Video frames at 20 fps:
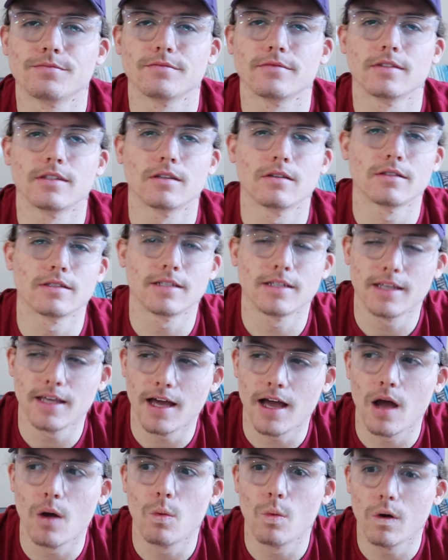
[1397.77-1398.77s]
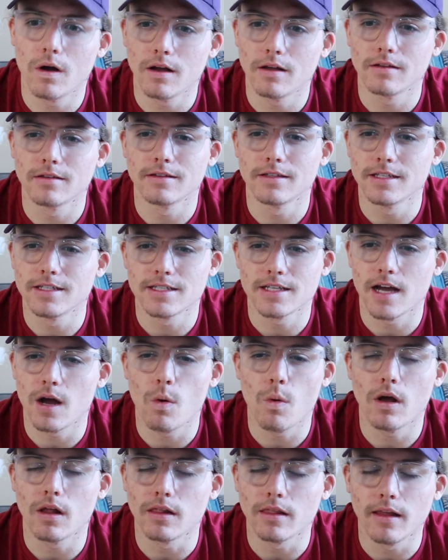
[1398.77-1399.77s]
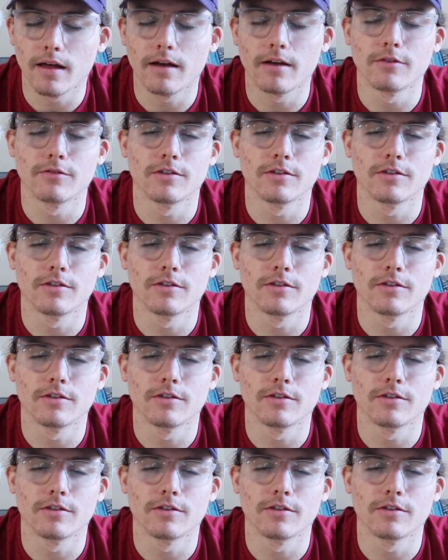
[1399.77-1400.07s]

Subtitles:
It's like, yeah, I want love.